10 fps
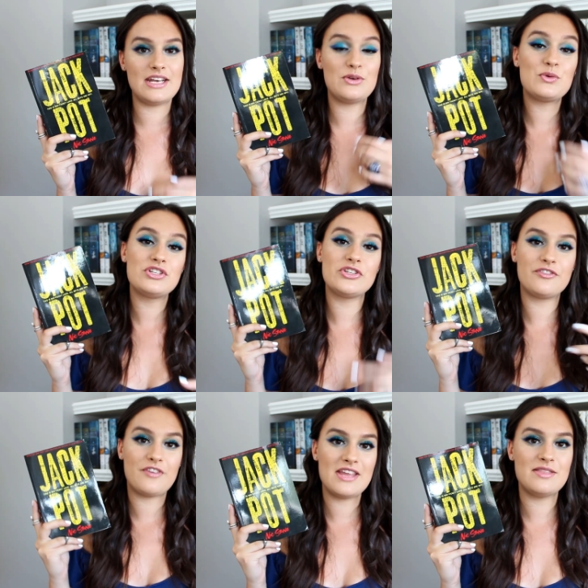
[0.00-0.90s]
and in order to
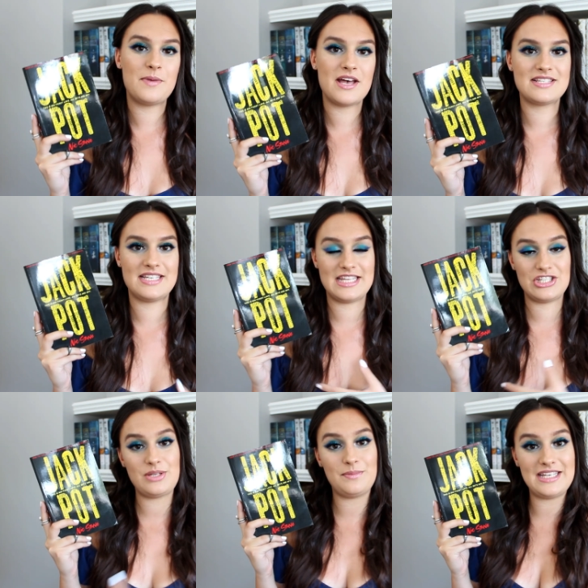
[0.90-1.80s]
find the person that
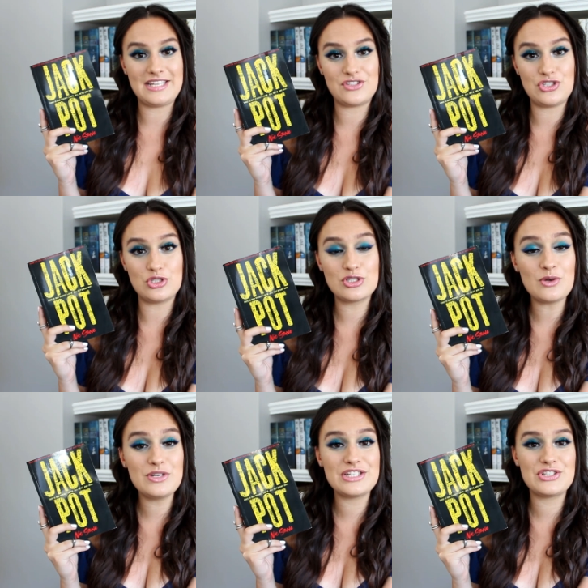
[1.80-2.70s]
she believes she
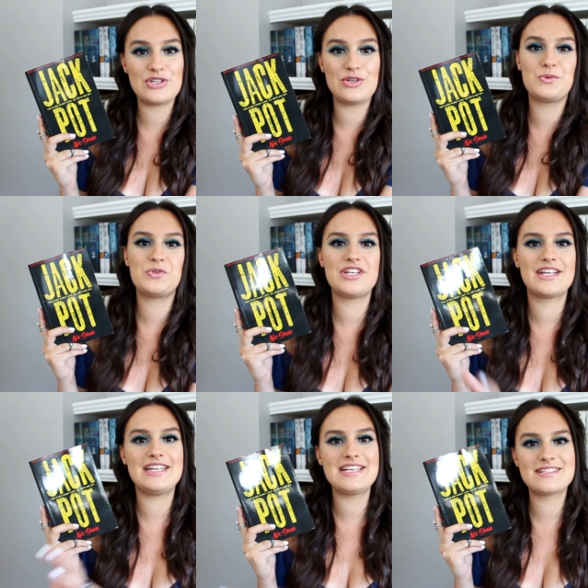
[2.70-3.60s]
sold it to, she
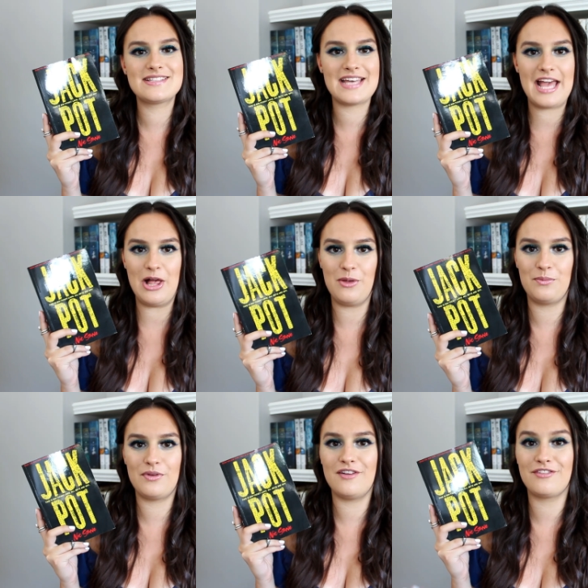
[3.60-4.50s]
enlists the
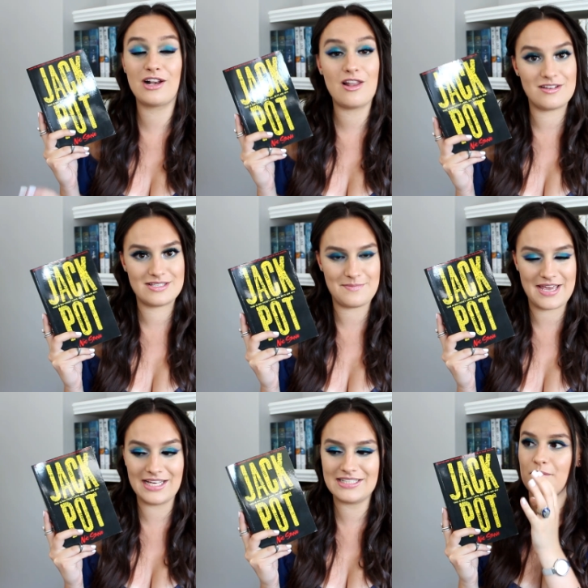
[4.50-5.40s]
help of a
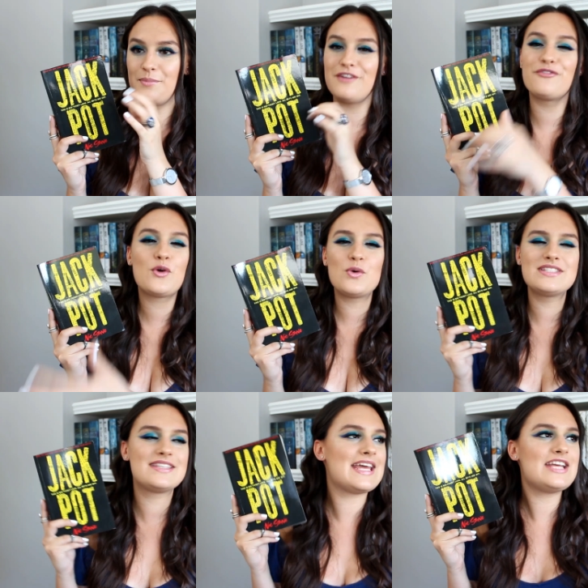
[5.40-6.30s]
classmate. But of
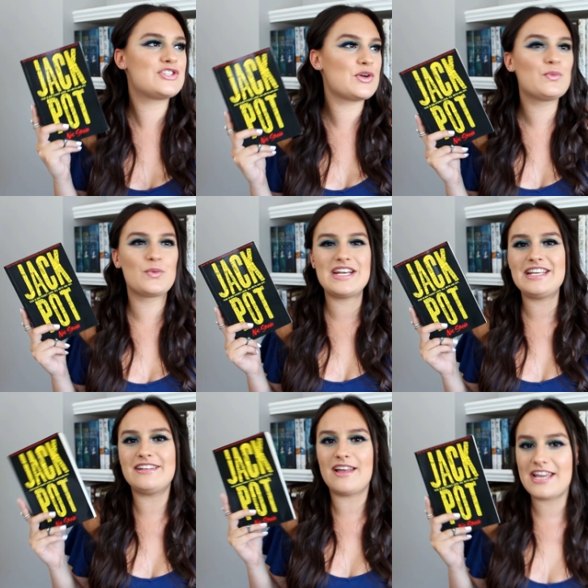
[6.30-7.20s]
course they don't
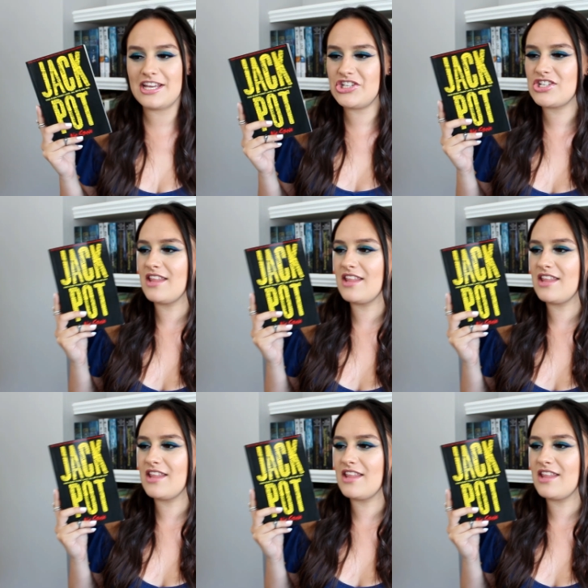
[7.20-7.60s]
really like each